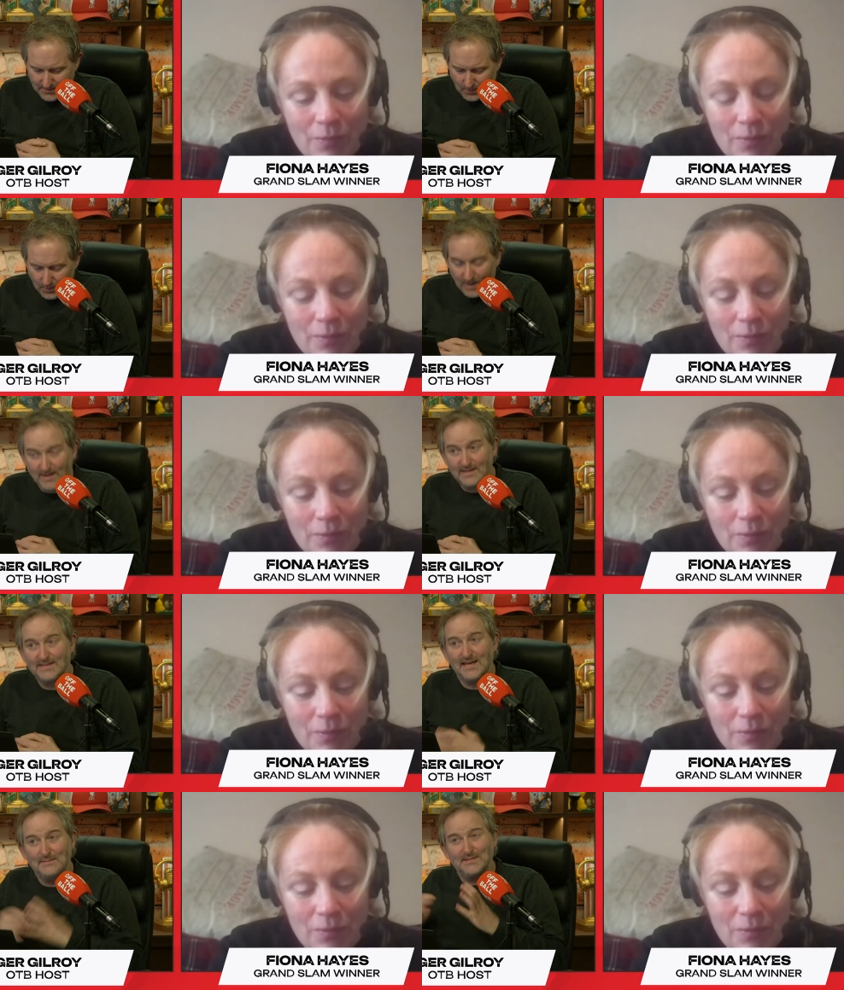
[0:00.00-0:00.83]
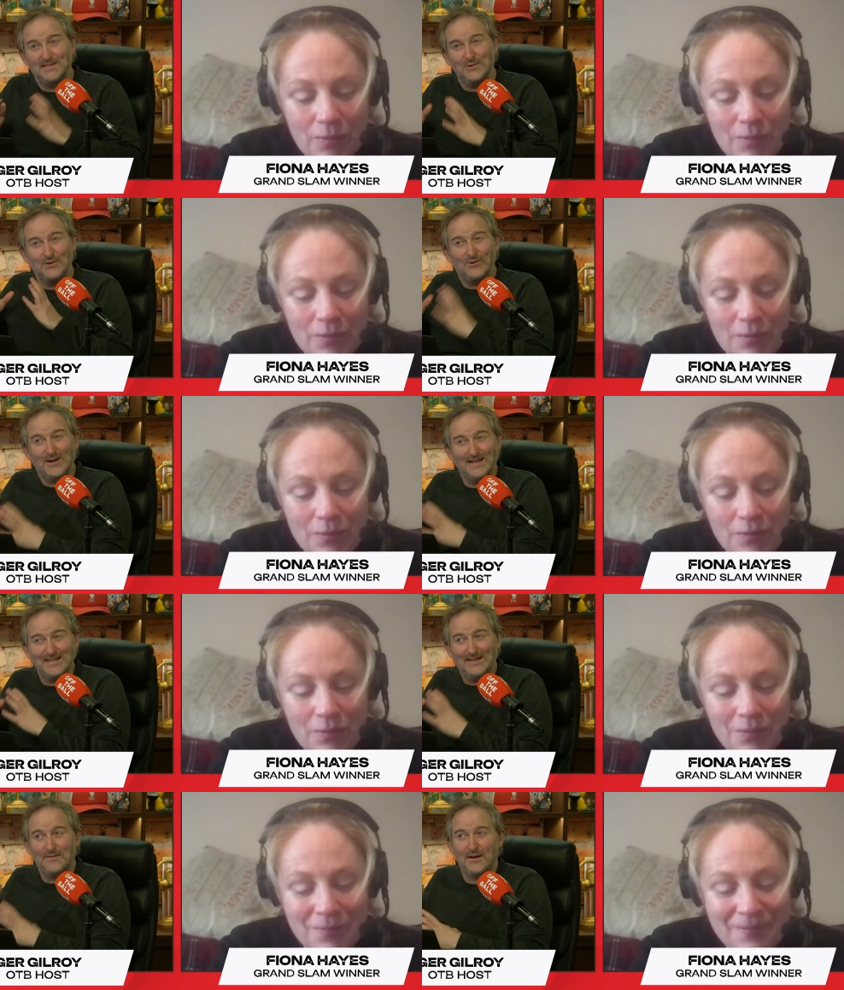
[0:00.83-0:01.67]
Speaker 1: While the team is doing great
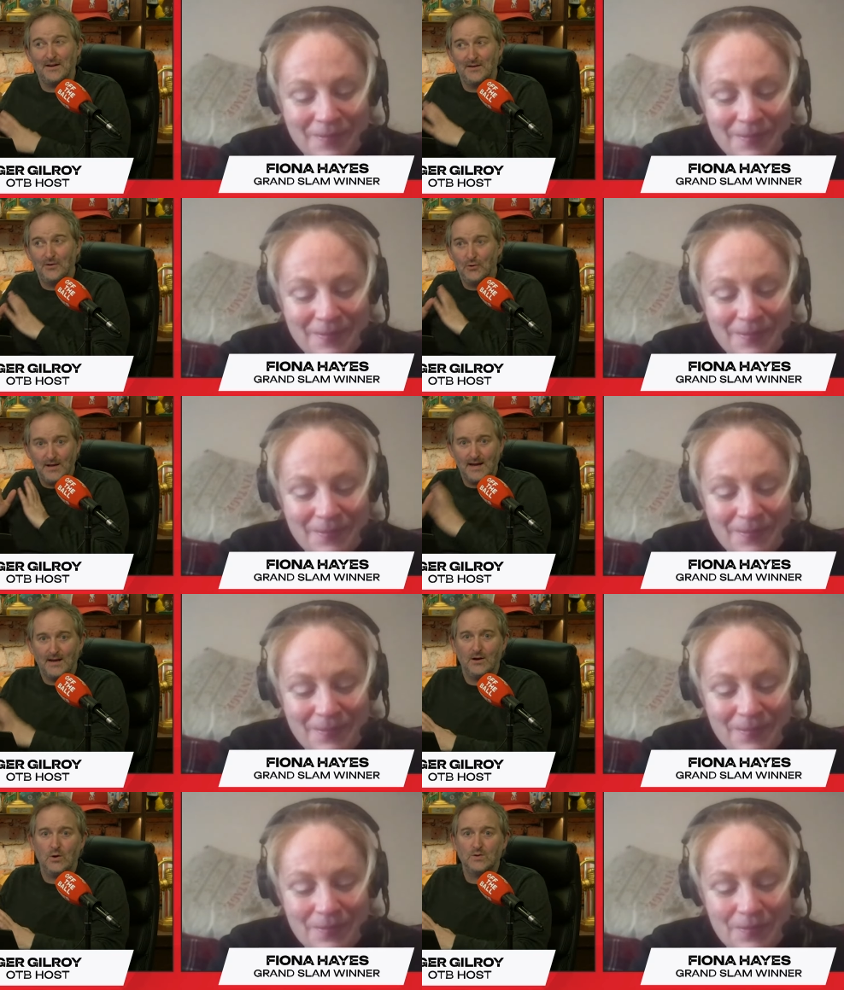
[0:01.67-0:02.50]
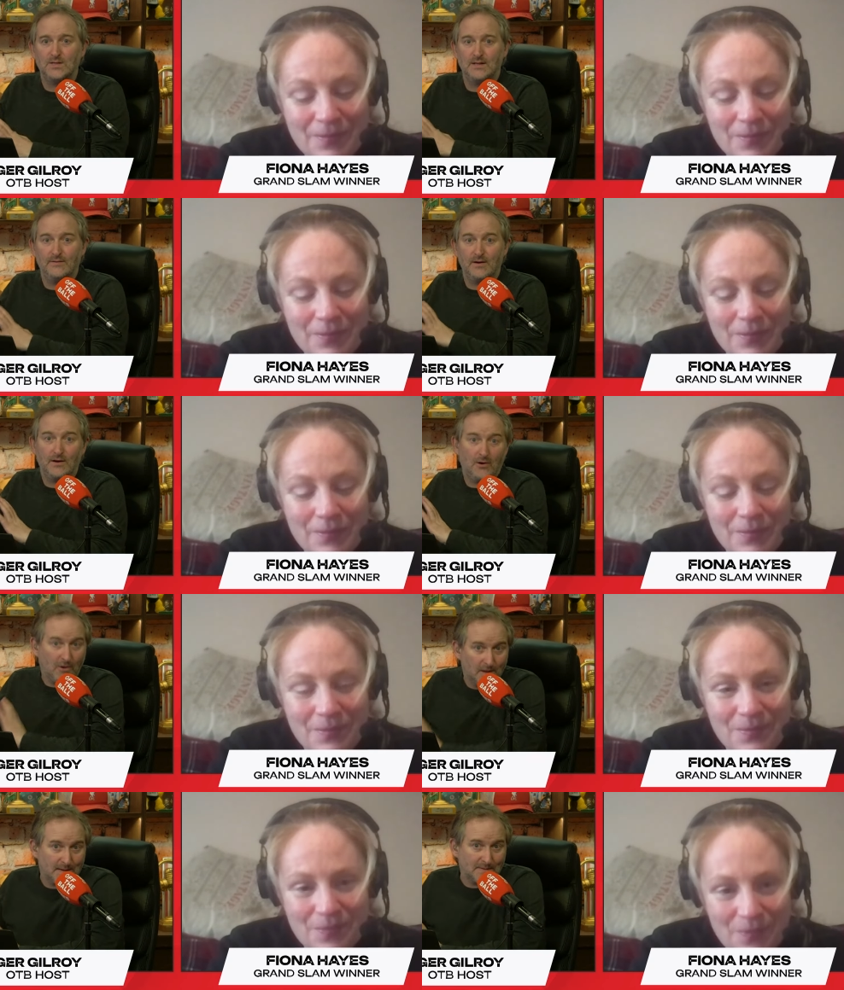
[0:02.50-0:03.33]
and they've got a good head coach and they've got
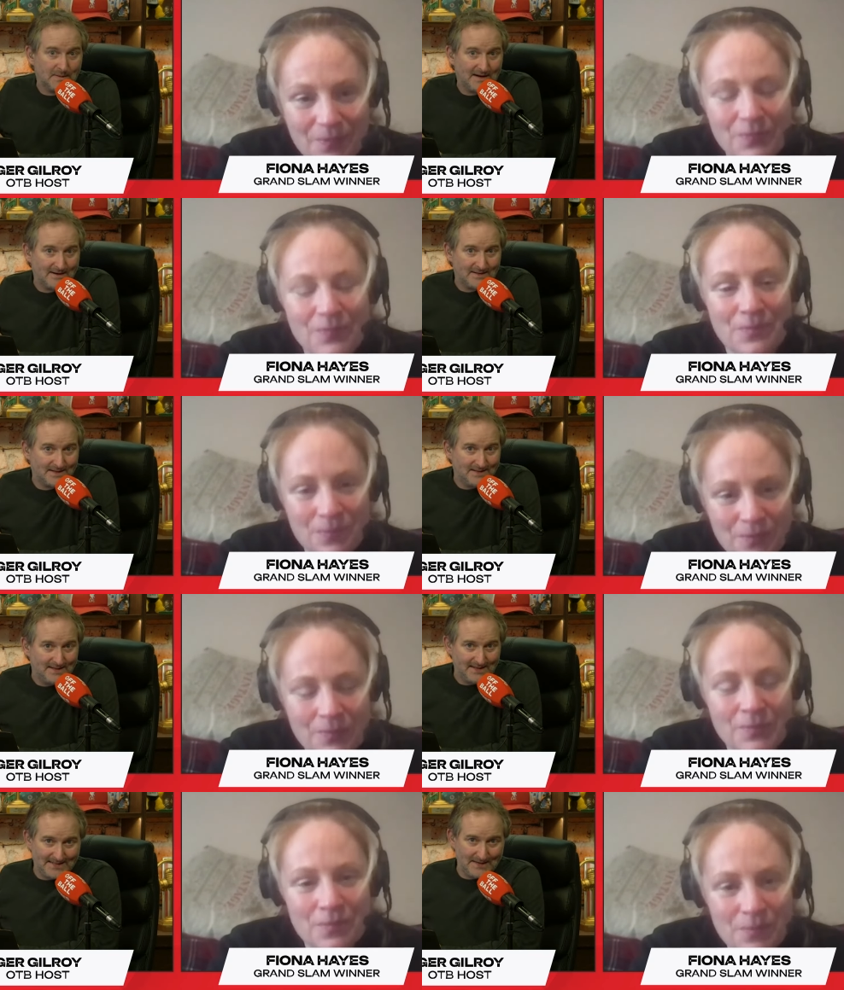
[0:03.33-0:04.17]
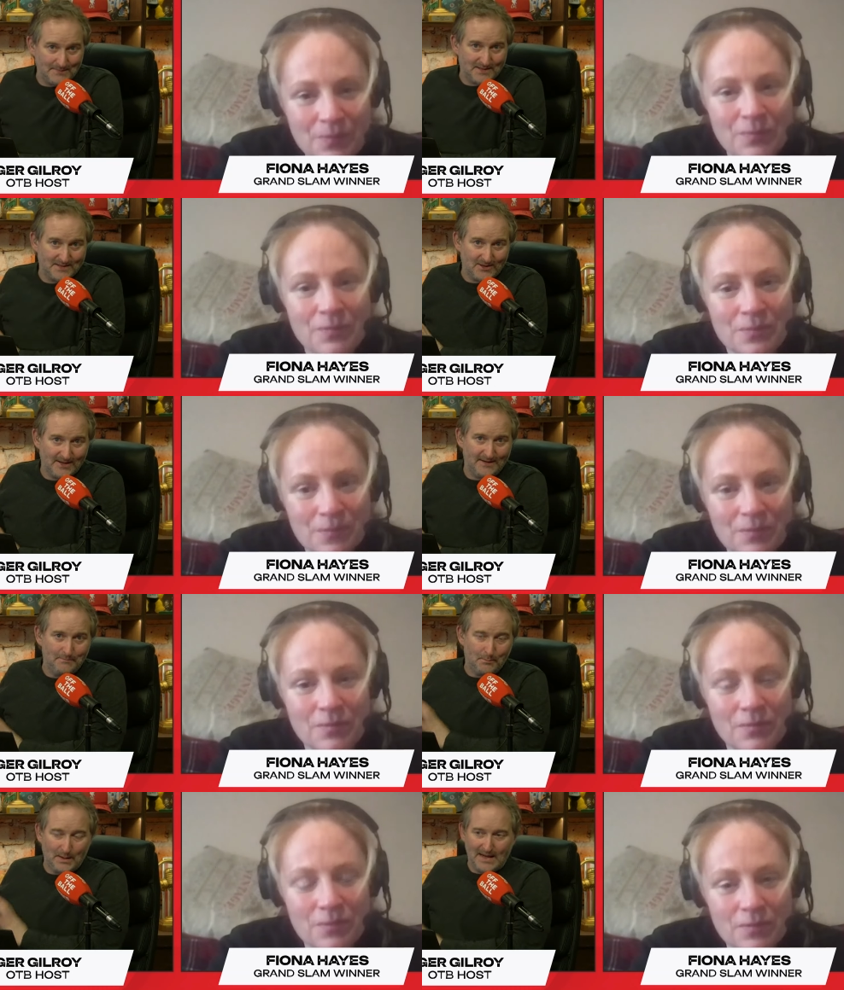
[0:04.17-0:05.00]
all the best players, it seems, certainly
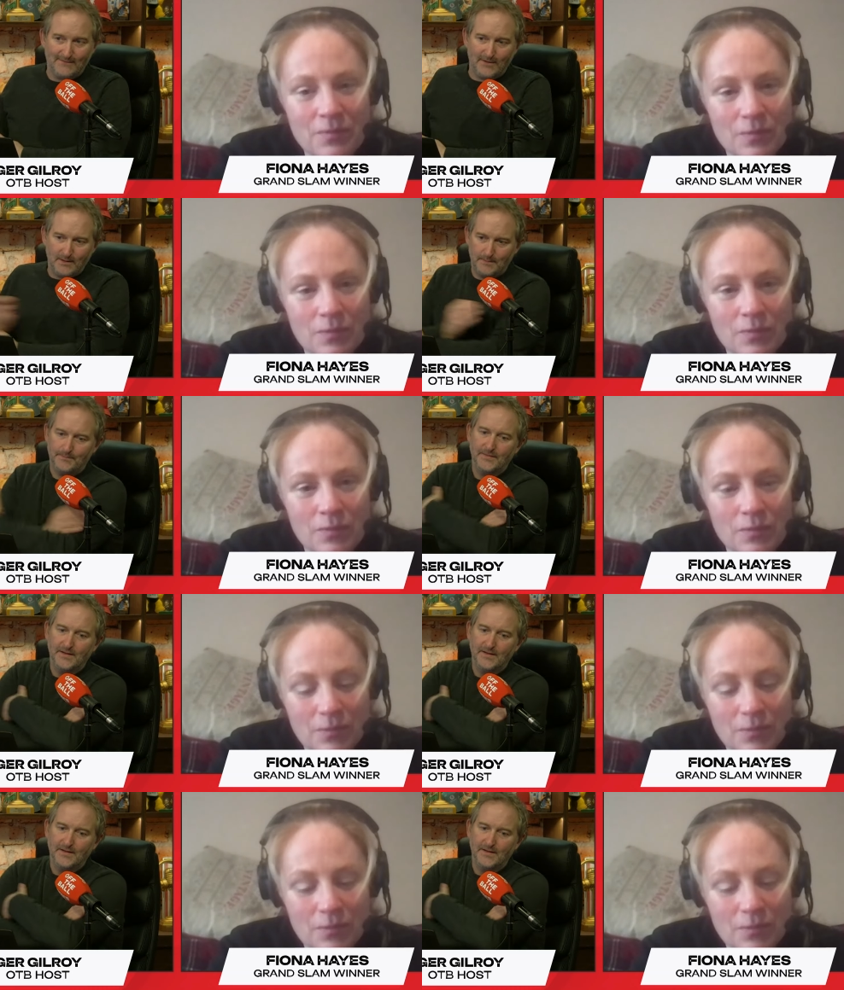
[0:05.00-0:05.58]
playing for them,